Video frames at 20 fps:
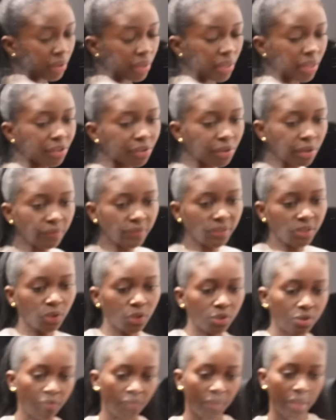I don't know if it's
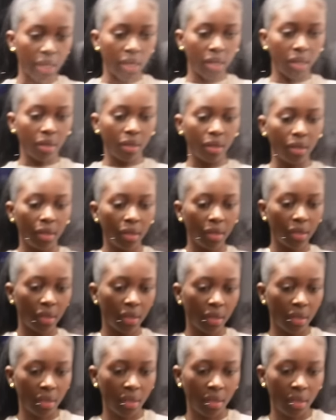because of the colour,
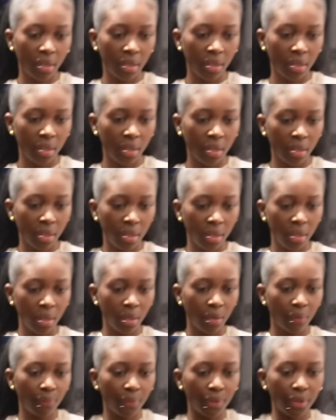
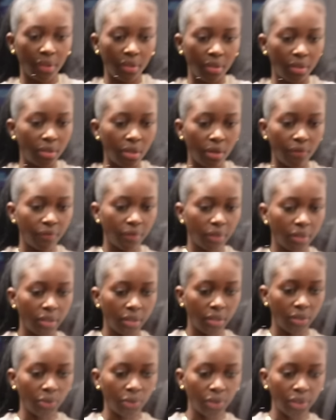but it's
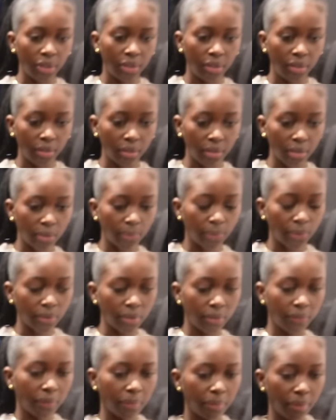definitely not hitting the
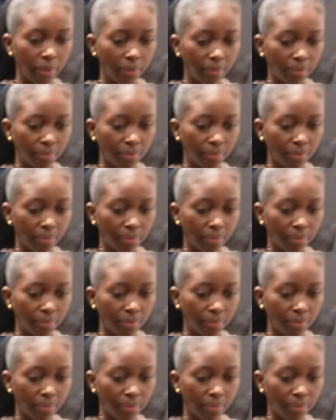spots for me.